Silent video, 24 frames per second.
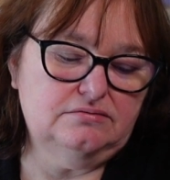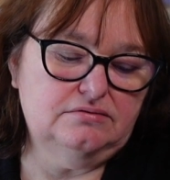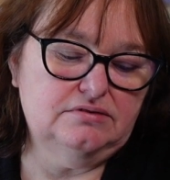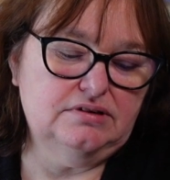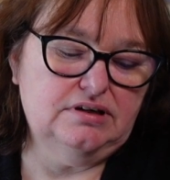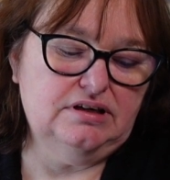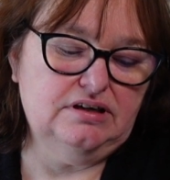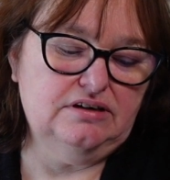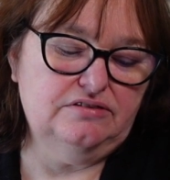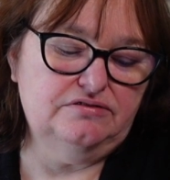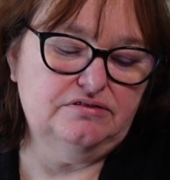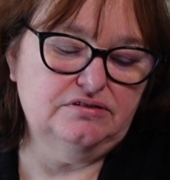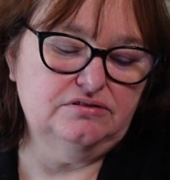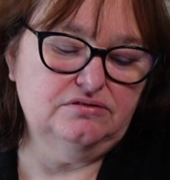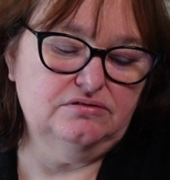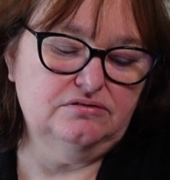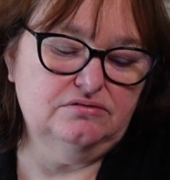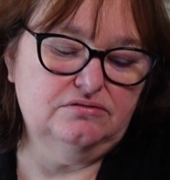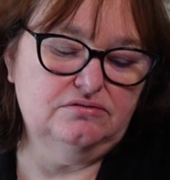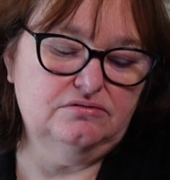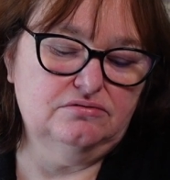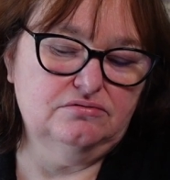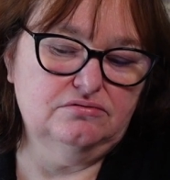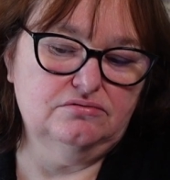
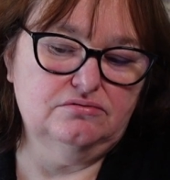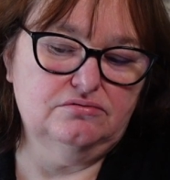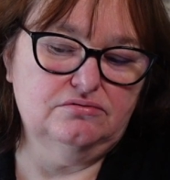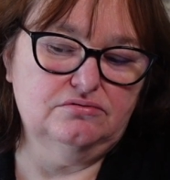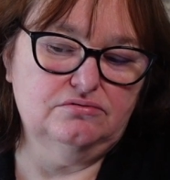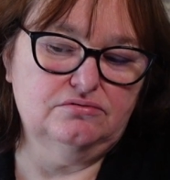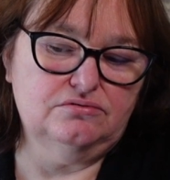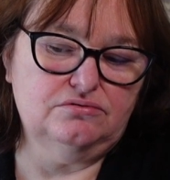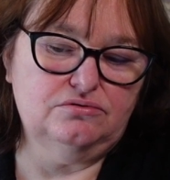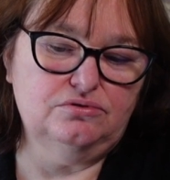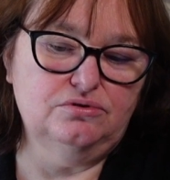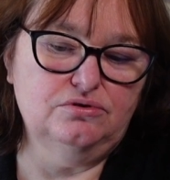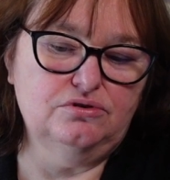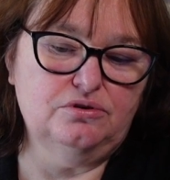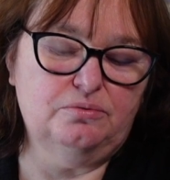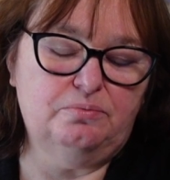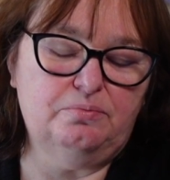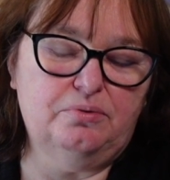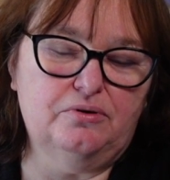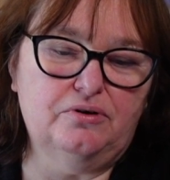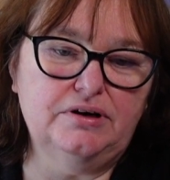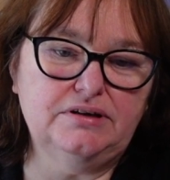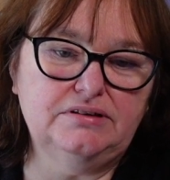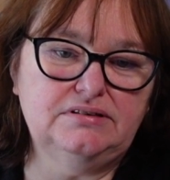Even to the
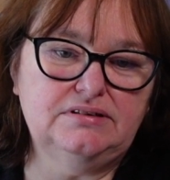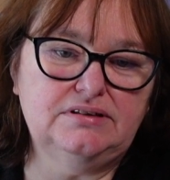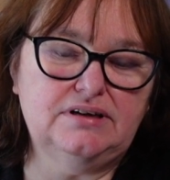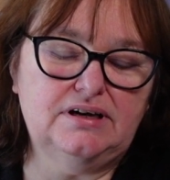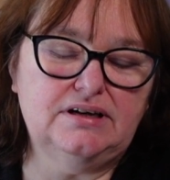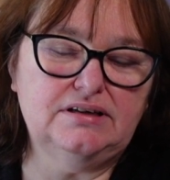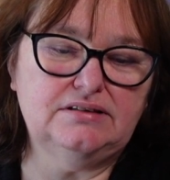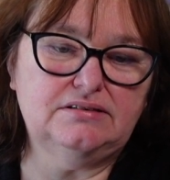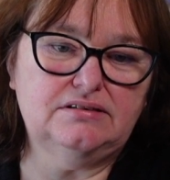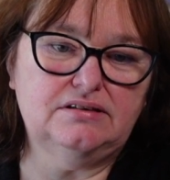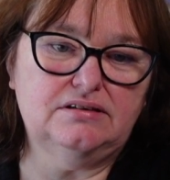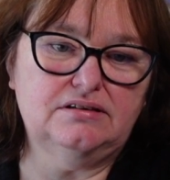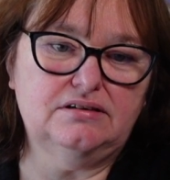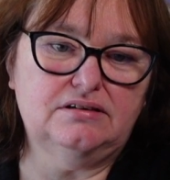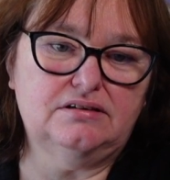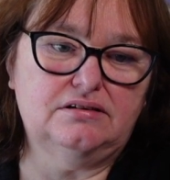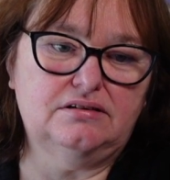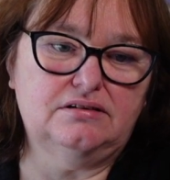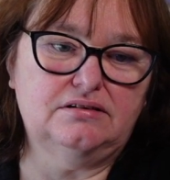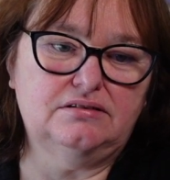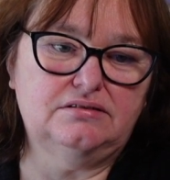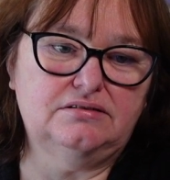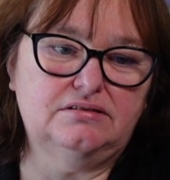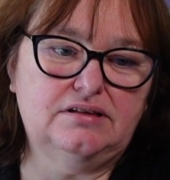point that
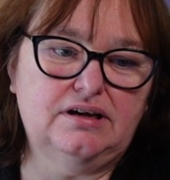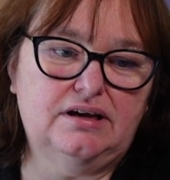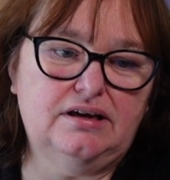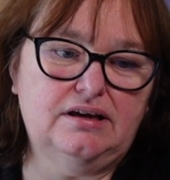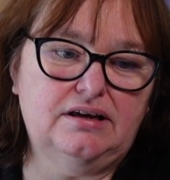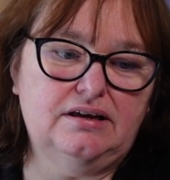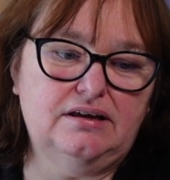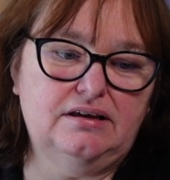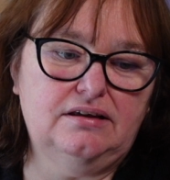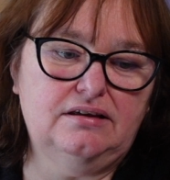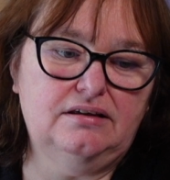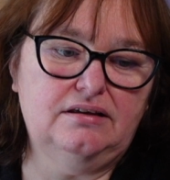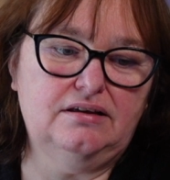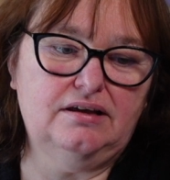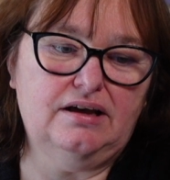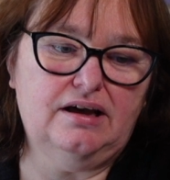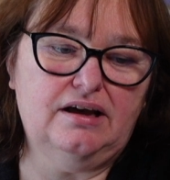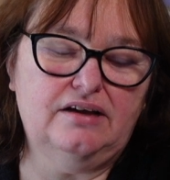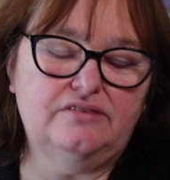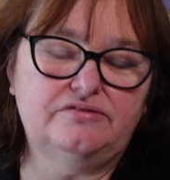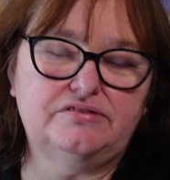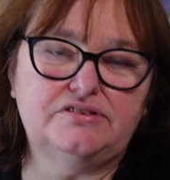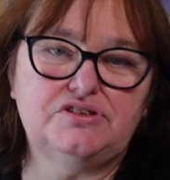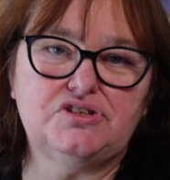they
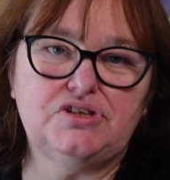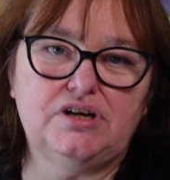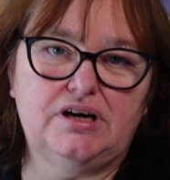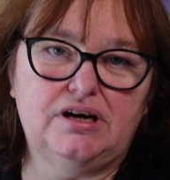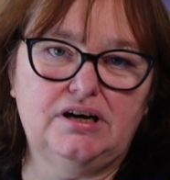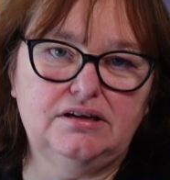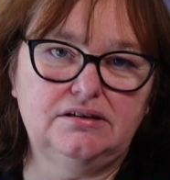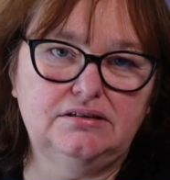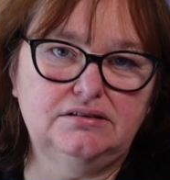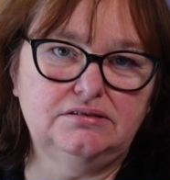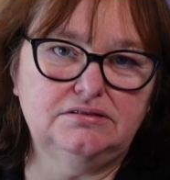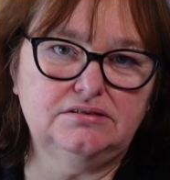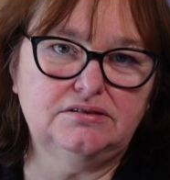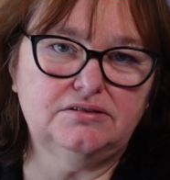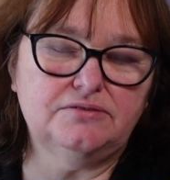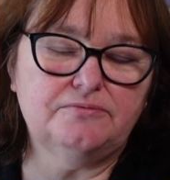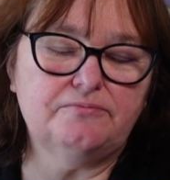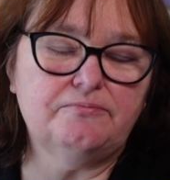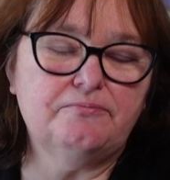have a child,